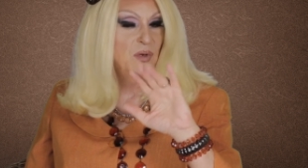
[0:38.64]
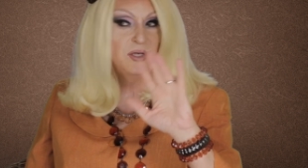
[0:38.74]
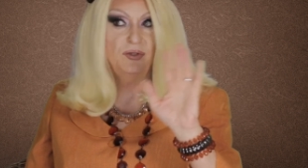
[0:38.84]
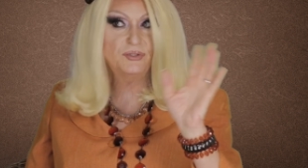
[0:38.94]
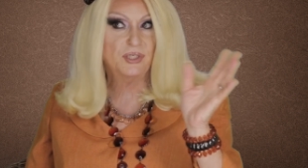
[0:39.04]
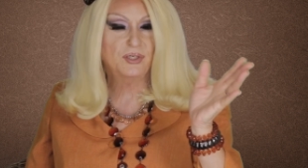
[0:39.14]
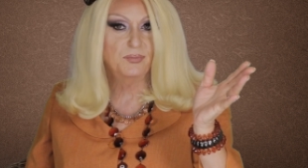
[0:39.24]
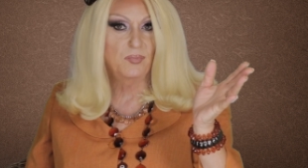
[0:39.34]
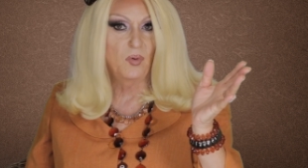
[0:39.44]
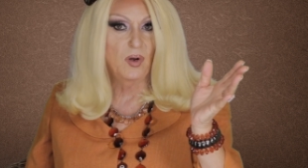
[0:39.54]
We knew she
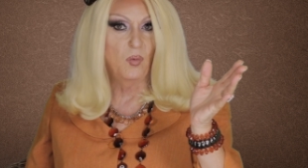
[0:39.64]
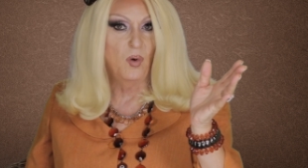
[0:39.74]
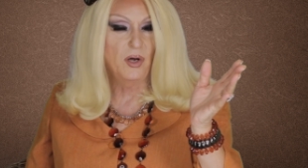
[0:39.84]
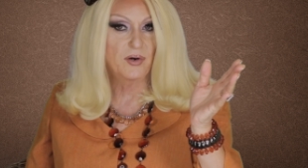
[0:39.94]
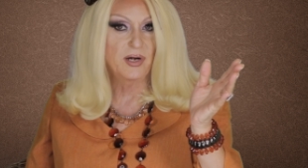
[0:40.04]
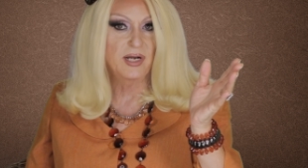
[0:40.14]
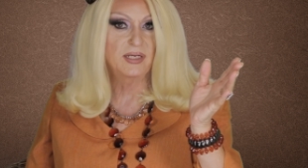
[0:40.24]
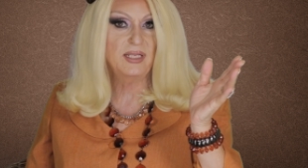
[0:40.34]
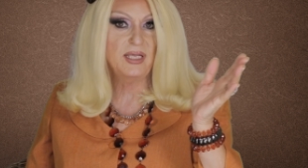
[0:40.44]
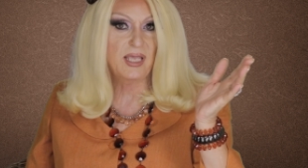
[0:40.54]
couldn't boil water in a
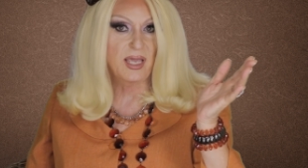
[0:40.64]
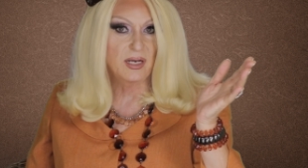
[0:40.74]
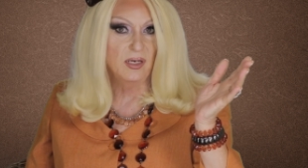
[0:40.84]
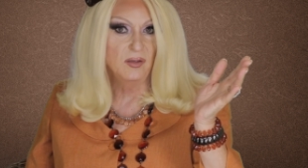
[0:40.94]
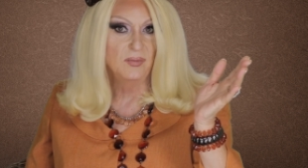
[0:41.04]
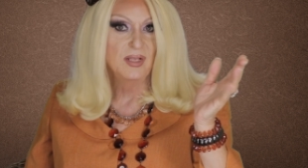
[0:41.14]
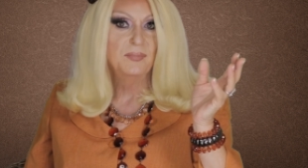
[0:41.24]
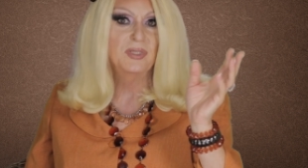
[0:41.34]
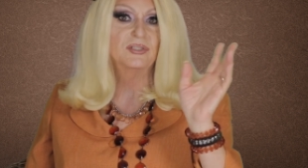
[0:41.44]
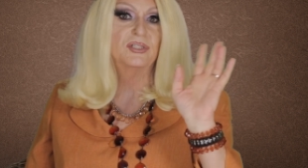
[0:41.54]
tea kettle,
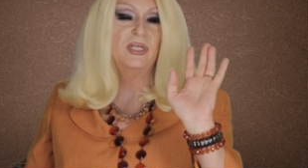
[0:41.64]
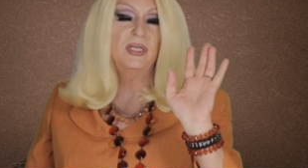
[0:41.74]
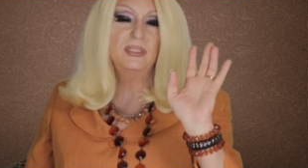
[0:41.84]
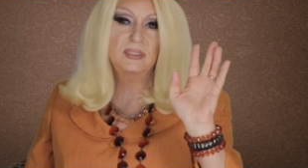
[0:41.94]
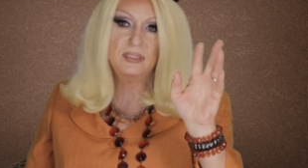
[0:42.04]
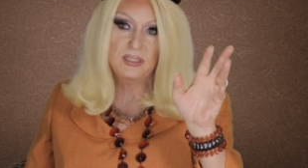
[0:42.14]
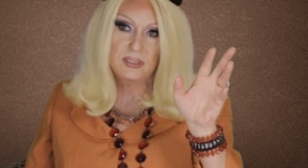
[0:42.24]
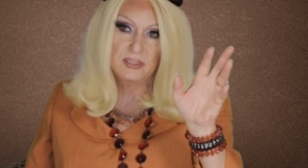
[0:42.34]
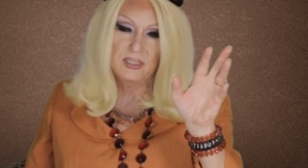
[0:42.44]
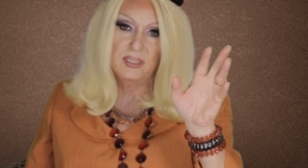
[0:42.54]
but she
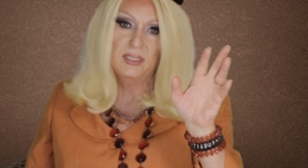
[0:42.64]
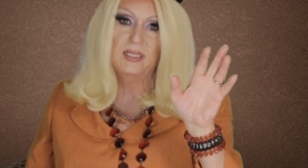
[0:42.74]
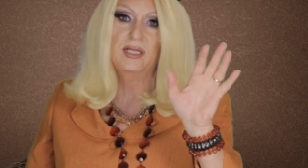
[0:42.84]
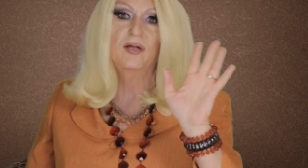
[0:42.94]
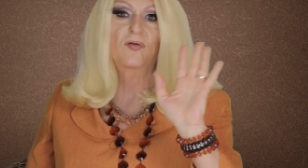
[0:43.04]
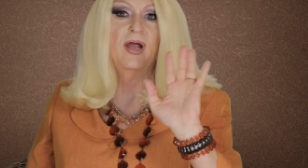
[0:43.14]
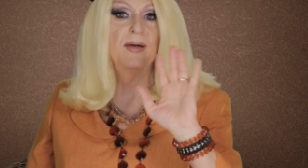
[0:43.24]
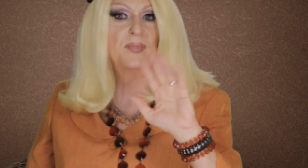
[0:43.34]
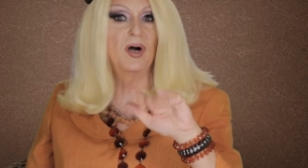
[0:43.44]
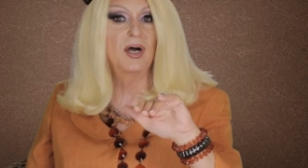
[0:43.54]
insisted, and
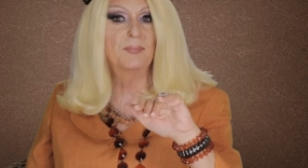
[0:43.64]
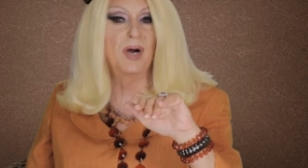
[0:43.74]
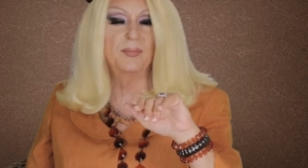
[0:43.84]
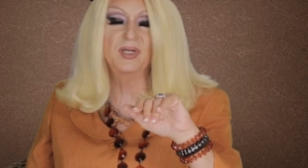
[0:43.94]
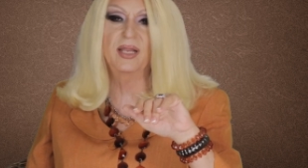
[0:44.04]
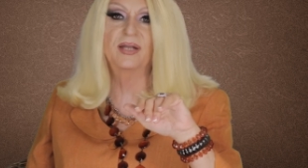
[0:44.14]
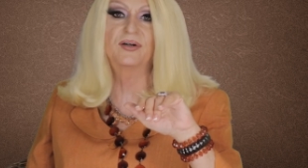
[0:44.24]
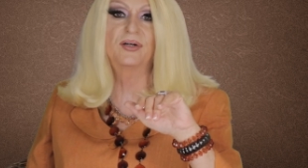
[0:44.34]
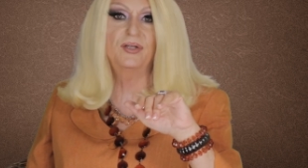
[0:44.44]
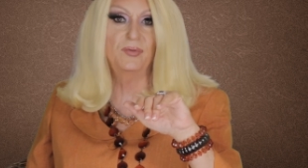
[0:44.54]
Grandma and Mama let
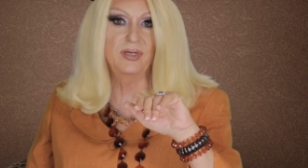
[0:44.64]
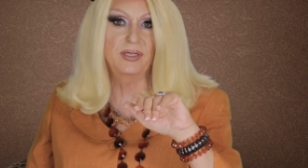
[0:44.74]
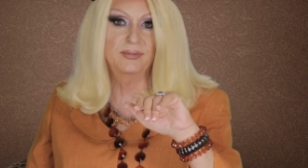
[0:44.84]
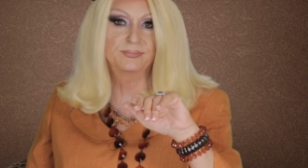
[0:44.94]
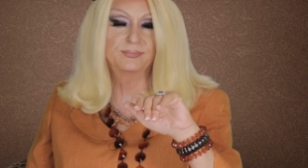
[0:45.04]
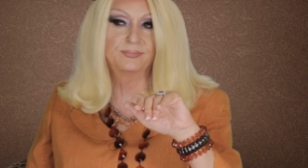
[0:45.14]
her do it.